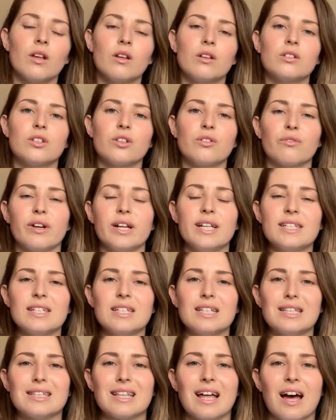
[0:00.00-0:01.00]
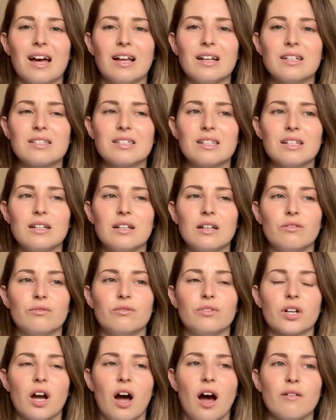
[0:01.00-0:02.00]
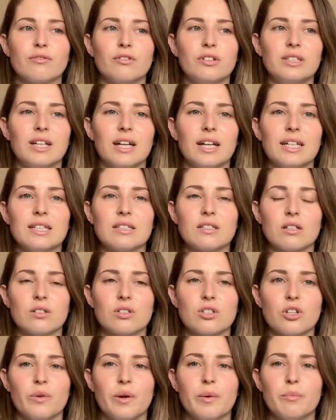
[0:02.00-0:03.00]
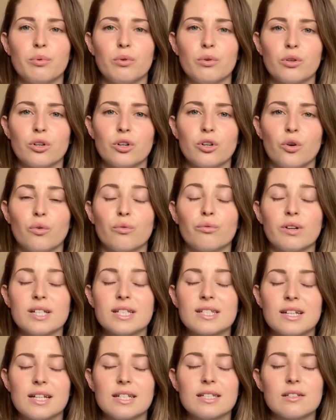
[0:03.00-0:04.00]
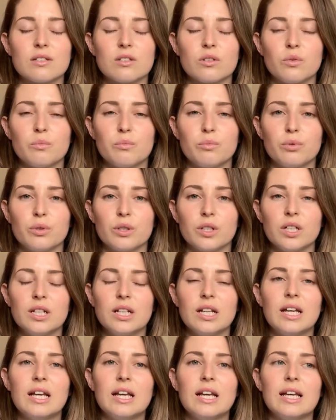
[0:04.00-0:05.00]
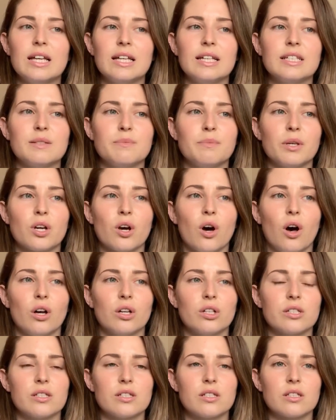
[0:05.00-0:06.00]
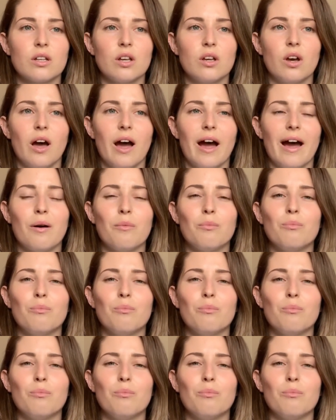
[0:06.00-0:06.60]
So the reason that recovery days are so important, or rest days are so important, is because our